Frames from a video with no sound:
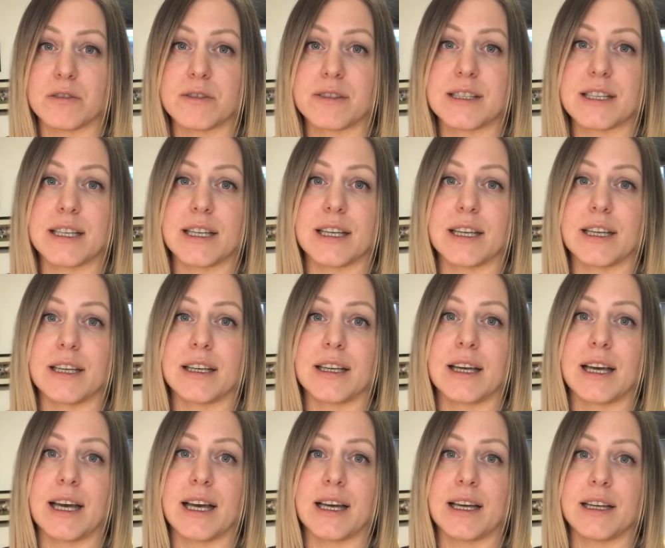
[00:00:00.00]
singing
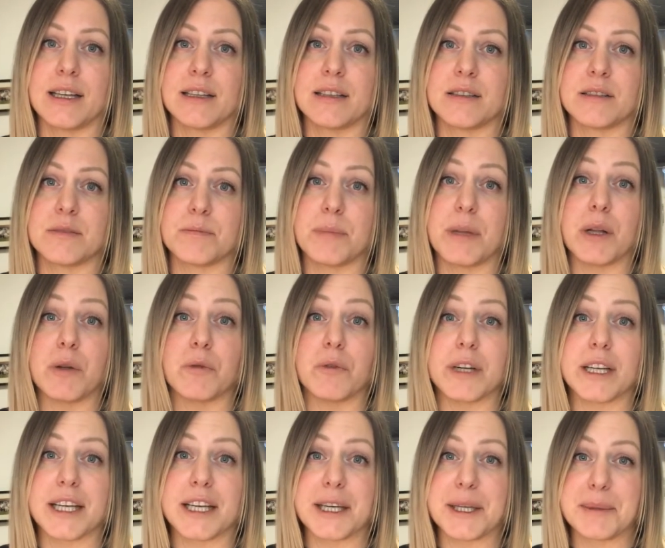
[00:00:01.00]
and bell
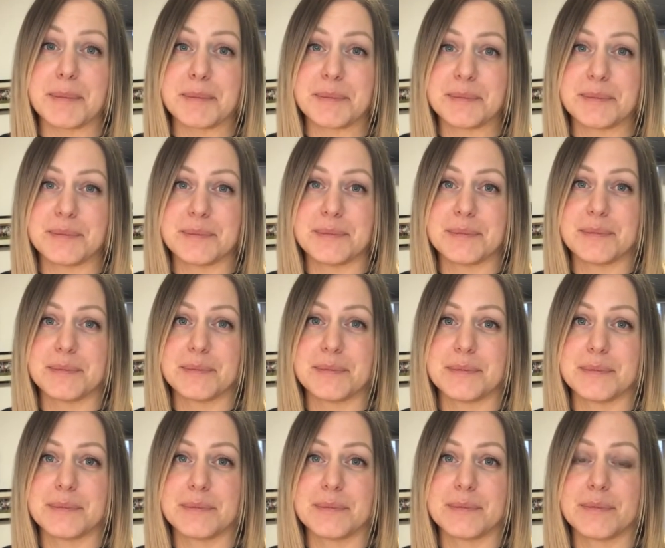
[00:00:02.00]
ringing.
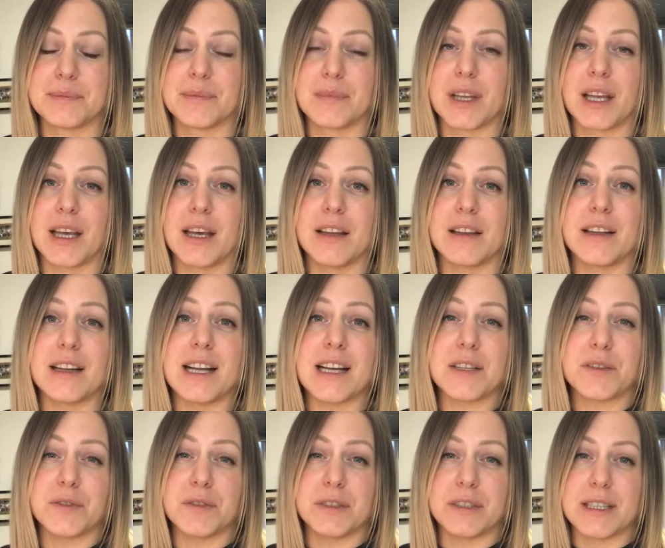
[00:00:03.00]
The
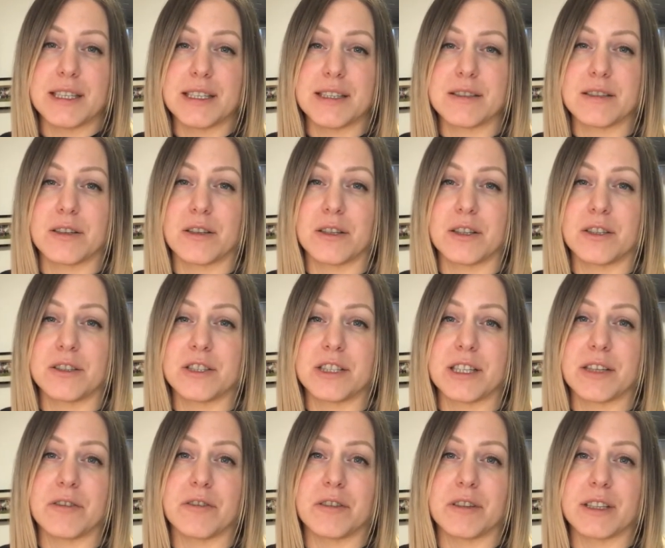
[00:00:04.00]
next few days are
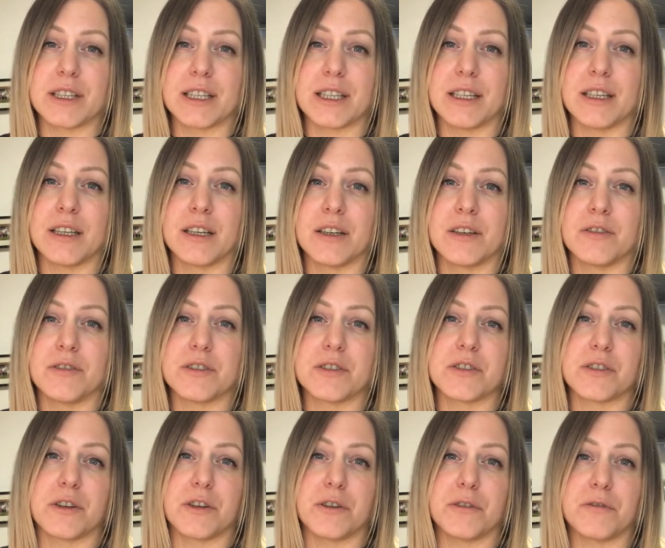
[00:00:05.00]
generally
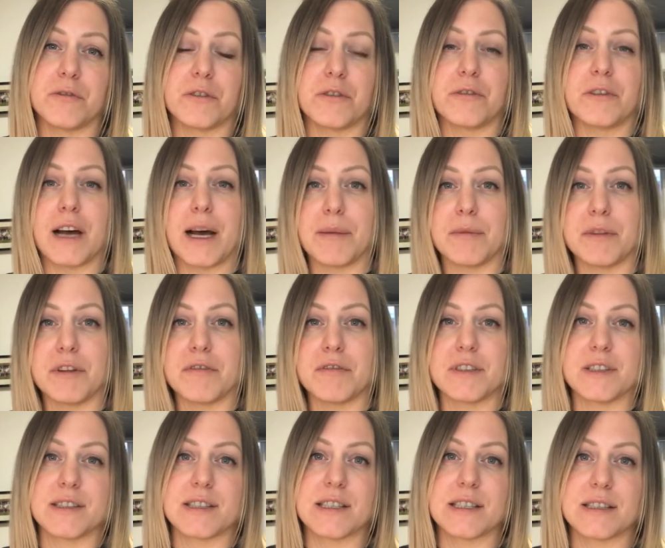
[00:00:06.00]
reserved for family
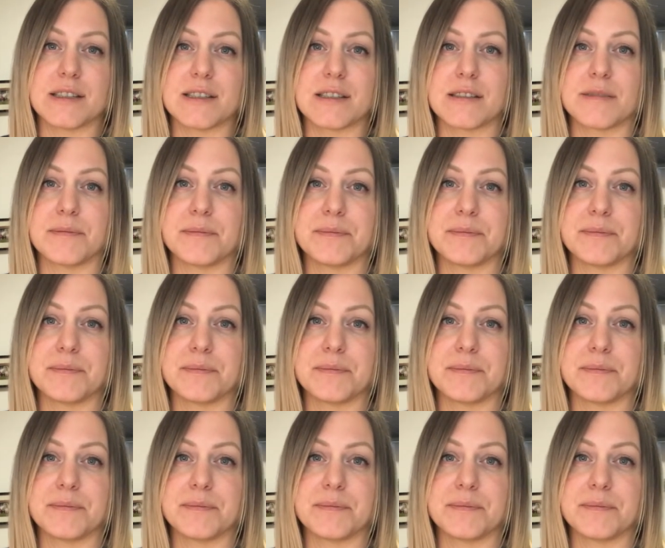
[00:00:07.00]
visits.